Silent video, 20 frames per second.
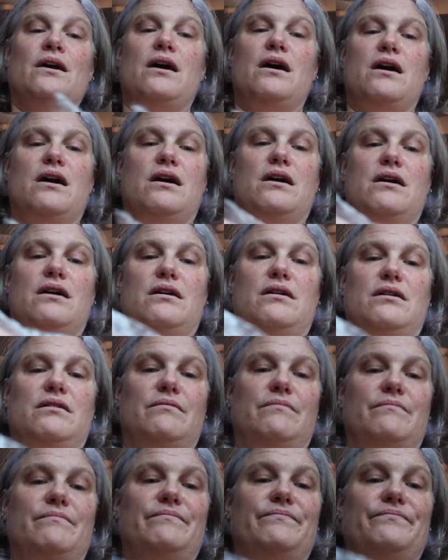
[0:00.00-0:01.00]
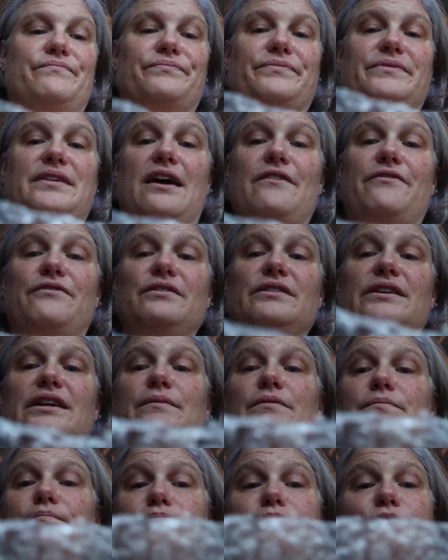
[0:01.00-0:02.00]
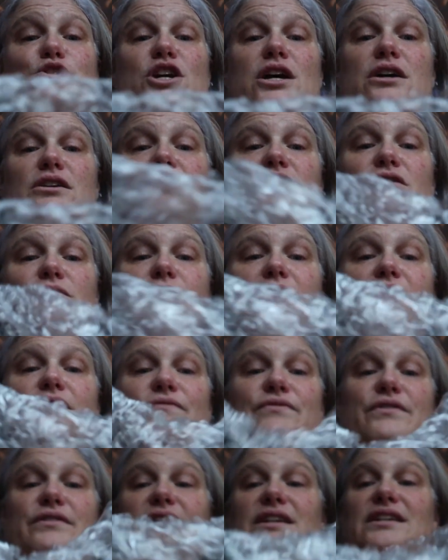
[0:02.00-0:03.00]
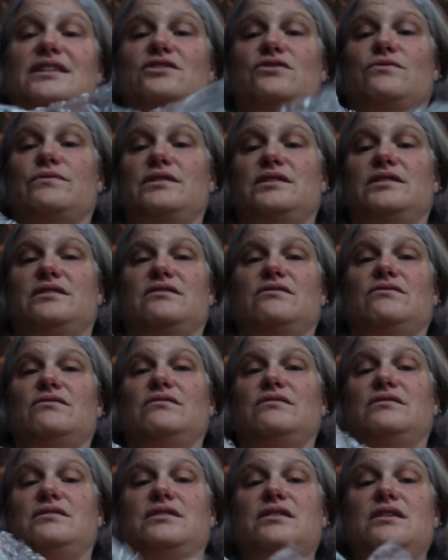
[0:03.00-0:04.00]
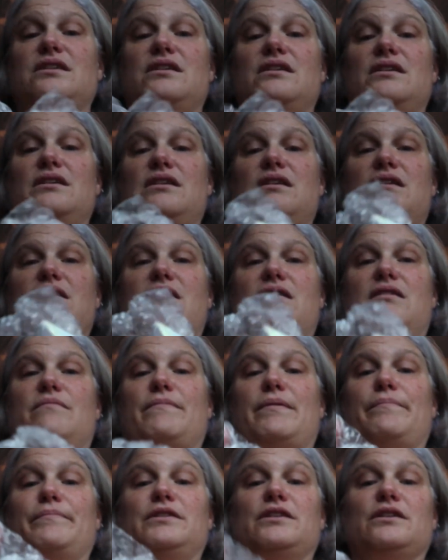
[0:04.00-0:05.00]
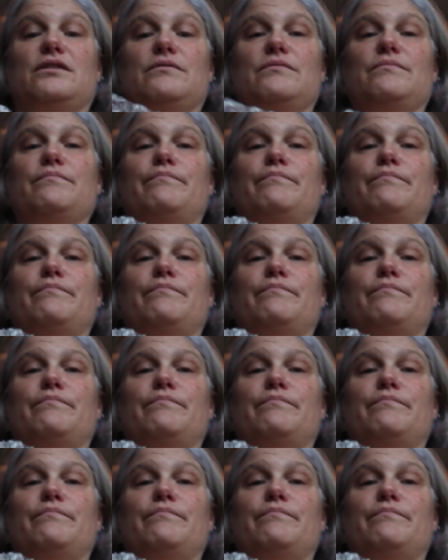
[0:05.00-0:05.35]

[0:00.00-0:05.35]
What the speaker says: Definitely check her out for these crystals. I'm gonna